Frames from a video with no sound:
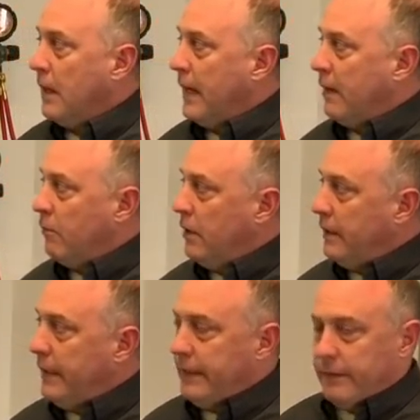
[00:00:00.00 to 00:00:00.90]
And it
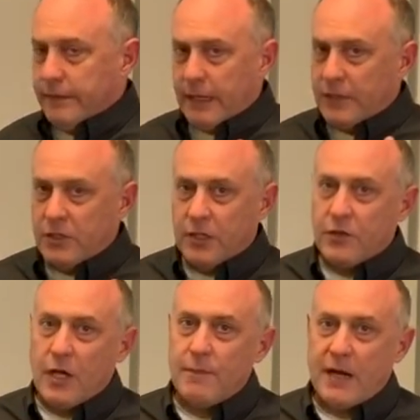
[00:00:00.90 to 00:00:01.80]
really, I should have
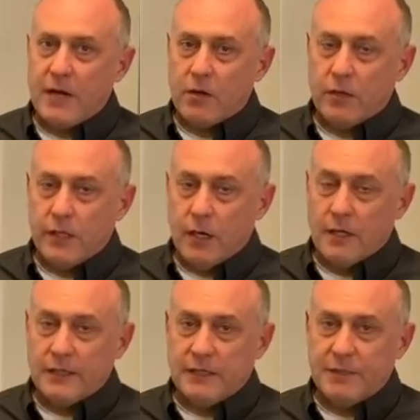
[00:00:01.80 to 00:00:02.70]
thought about it early
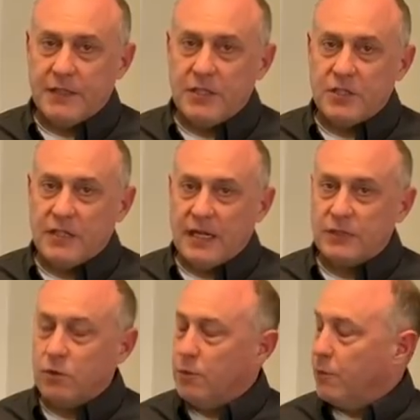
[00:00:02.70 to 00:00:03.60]
on because I've been teaching the high
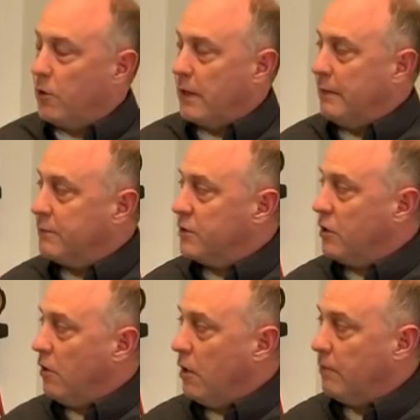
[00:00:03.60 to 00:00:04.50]
school programs for
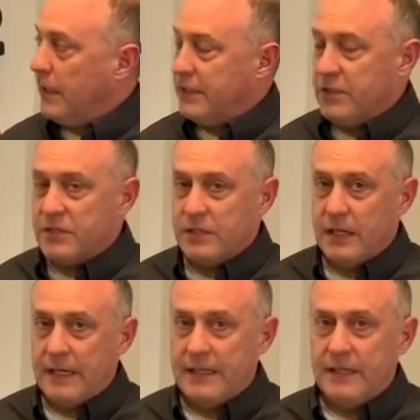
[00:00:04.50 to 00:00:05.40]
so long, but it just,
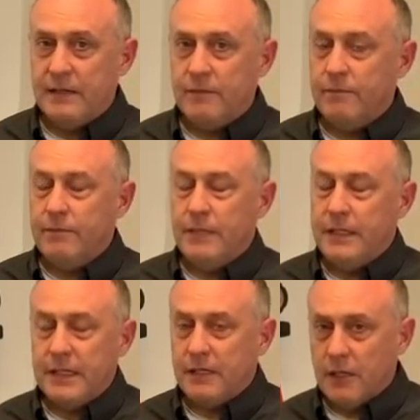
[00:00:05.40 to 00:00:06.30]
I didn't, it
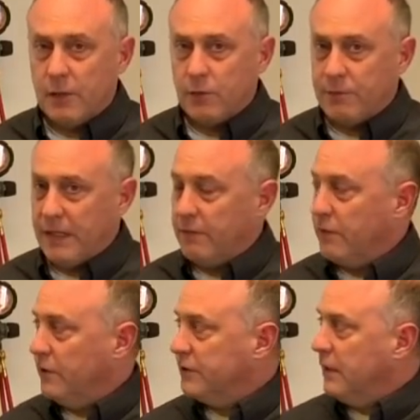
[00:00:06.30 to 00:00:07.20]
didn't click with me at
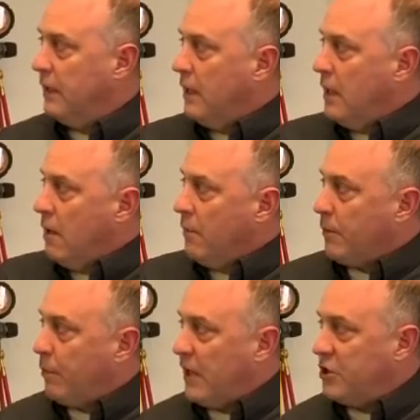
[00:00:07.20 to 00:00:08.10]
first.
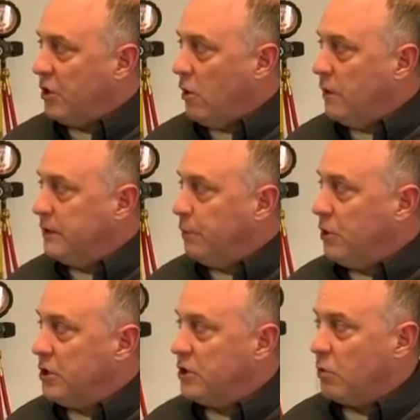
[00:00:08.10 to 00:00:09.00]
But pressure always
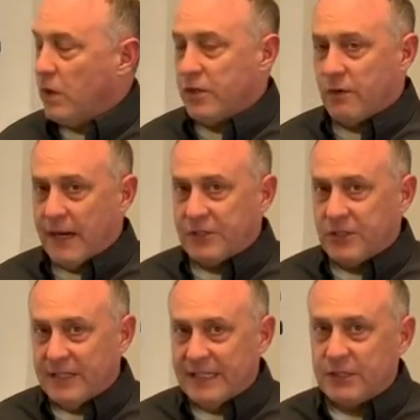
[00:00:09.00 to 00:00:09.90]
pushes one
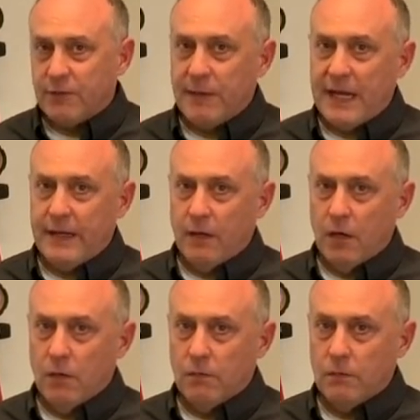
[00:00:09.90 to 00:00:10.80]
direction, and that's from high to
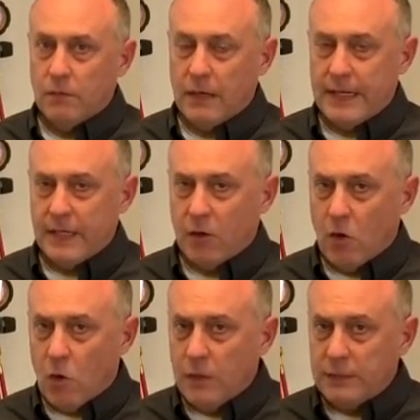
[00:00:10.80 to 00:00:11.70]
low, right? It
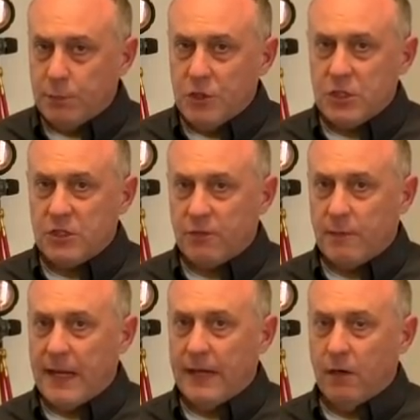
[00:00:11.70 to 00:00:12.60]
always pushes from
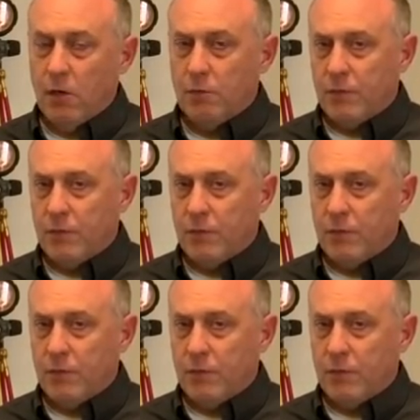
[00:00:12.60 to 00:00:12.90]
high to low.